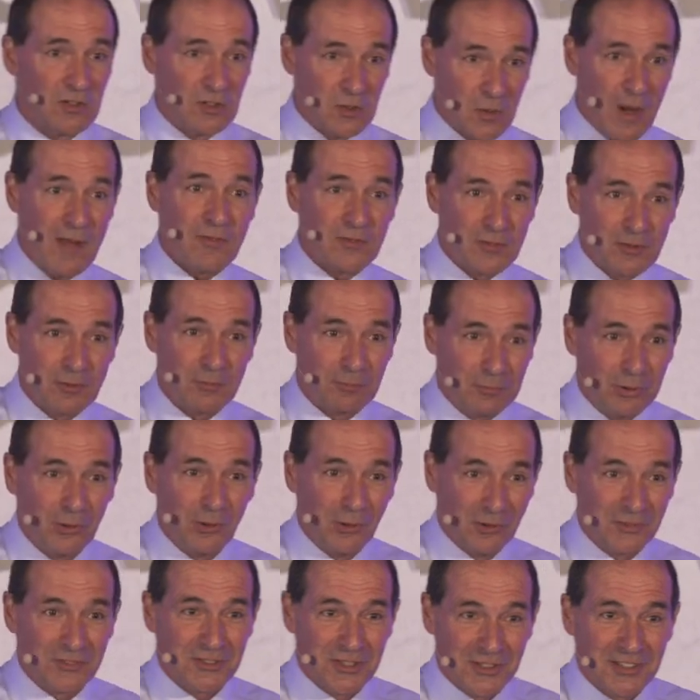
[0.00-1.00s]
you have to
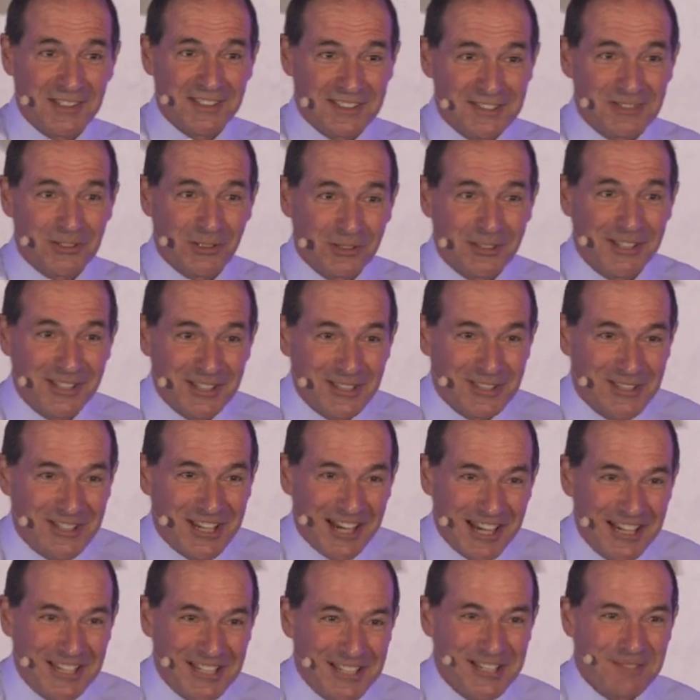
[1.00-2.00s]
report to the stock
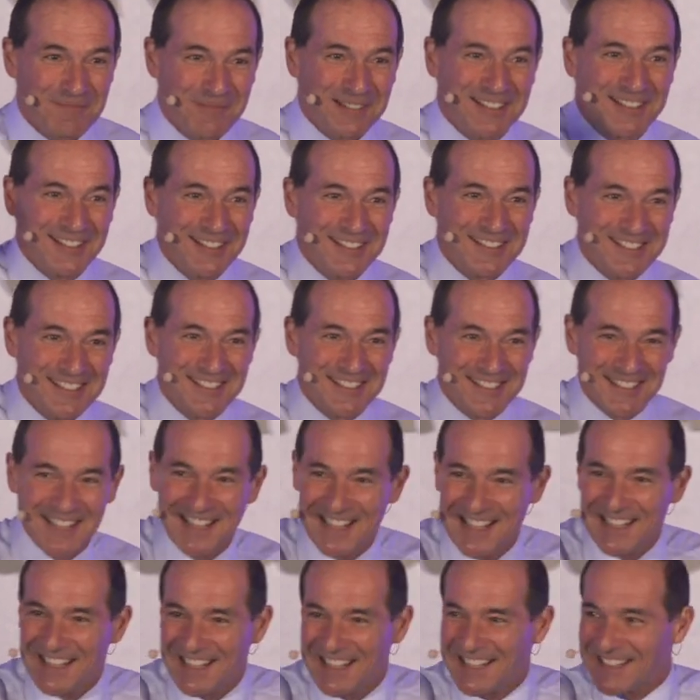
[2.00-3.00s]
exchange because
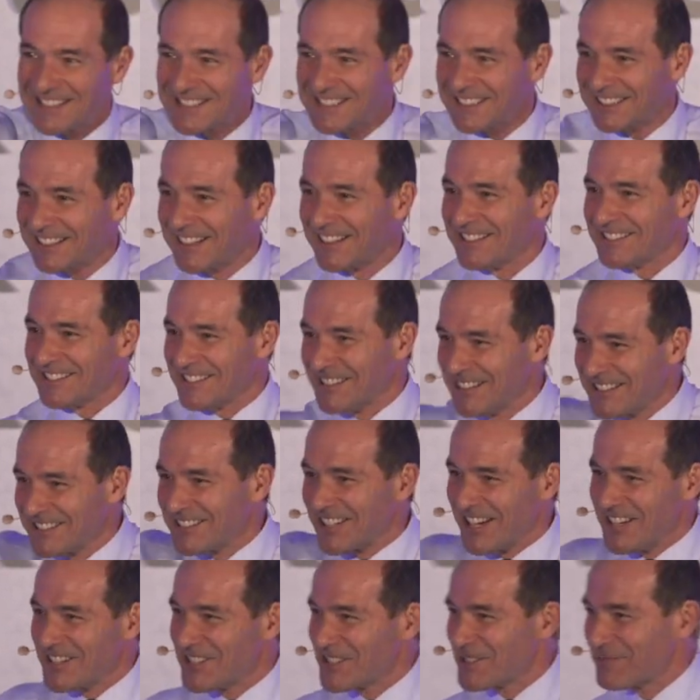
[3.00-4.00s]
it's going to
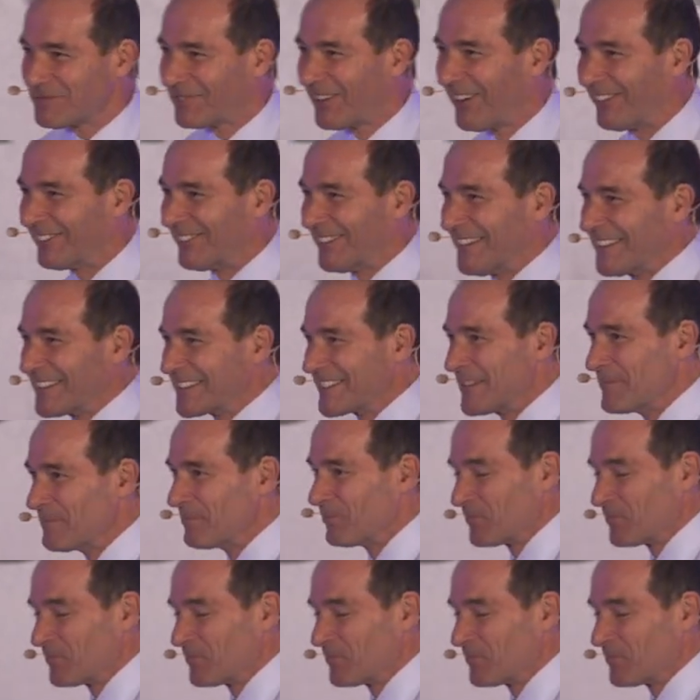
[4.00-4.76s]
change your profits.